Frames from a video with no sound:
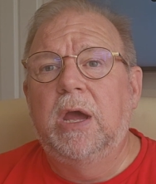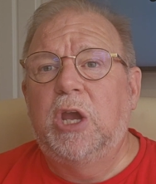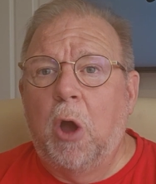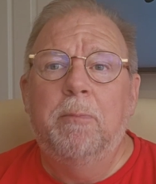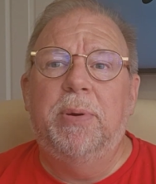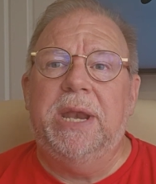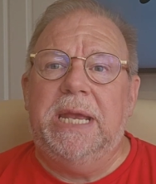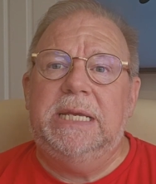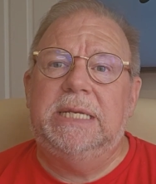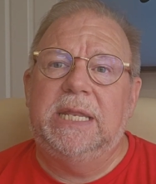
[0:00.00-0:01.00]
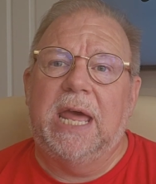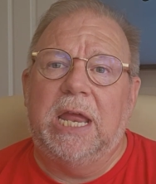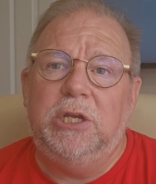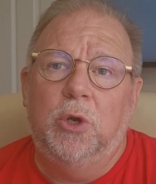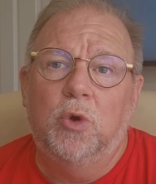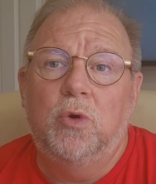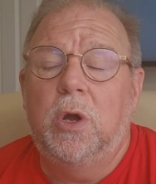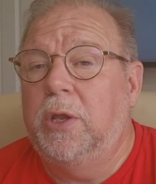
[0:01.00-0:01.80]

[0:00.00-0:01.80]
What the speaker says: companies that you